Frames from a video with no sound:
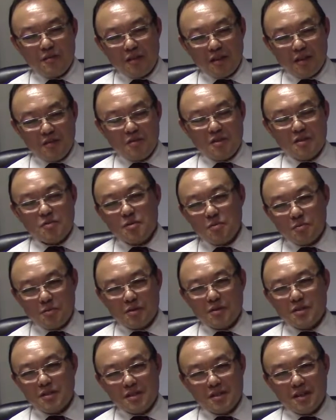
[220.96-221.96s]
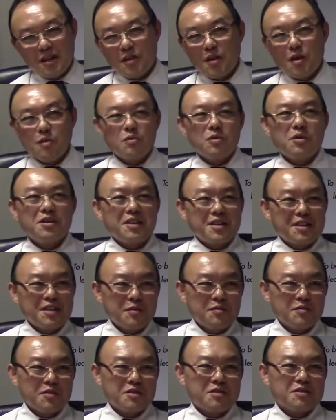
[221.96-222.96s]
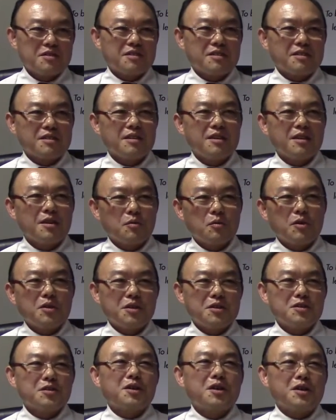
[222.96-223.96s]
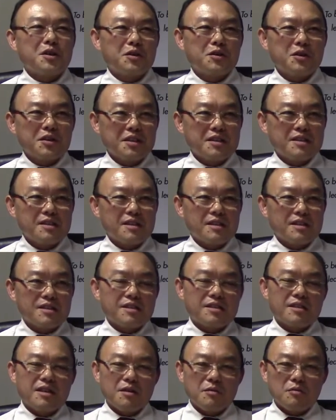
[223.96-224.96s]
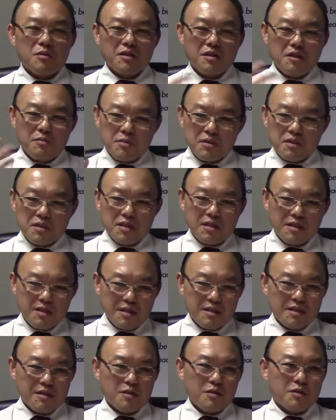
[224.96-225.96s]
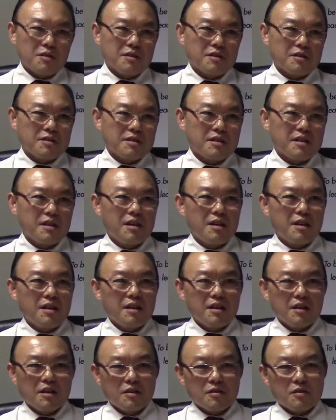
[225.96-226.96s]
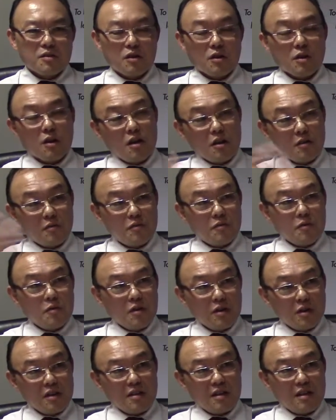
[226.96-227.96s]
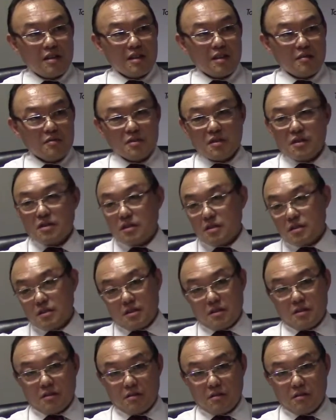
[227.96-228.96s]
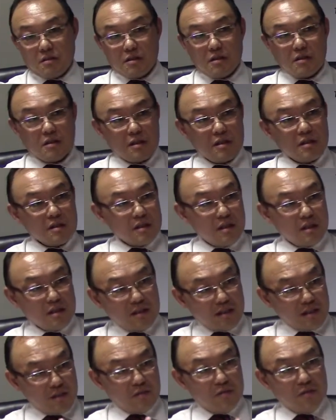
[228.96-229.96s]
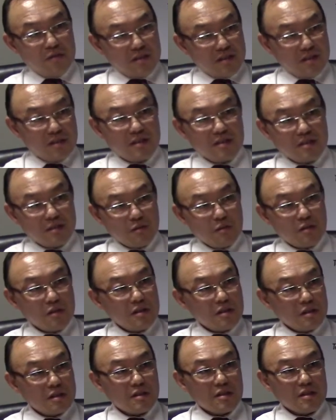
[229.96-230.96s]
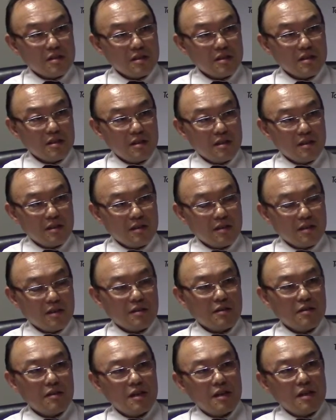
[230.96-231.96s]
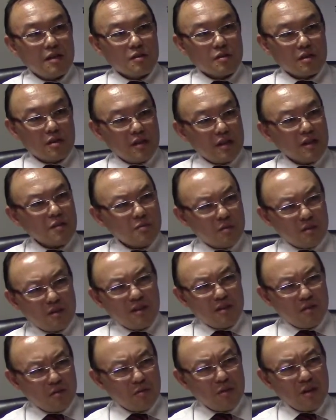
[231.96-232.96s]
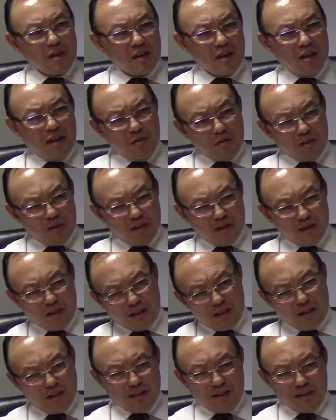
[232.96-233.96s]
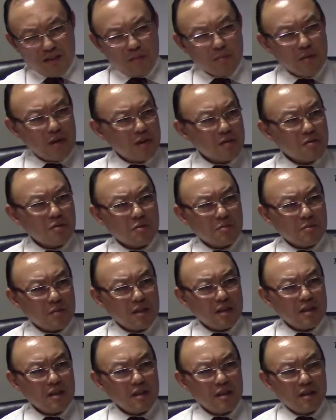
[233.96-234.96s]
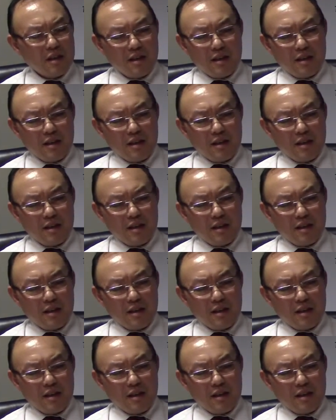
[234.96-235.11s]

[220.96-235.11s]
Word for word: if these reports are saying they were inefficient, we need to go and look at that and say, well, they presented this cost so going forward, and they've said this is the cost. Is that efficient or isn't it? Mm. You know? So that's where, where our kind of space would be.